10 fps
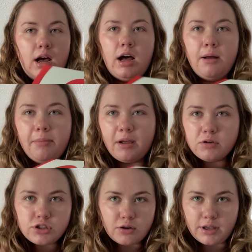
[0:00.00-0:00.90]
Um, they
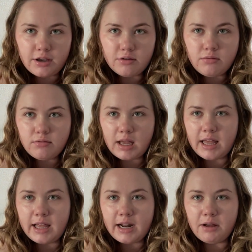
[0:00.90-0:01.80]
were so cute,
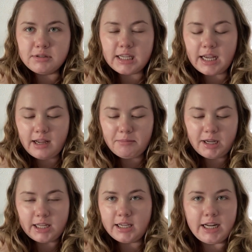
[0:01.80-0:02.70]
and I was like, I
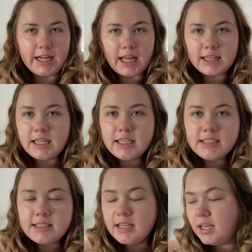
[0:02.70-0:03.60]
immediately need to get these.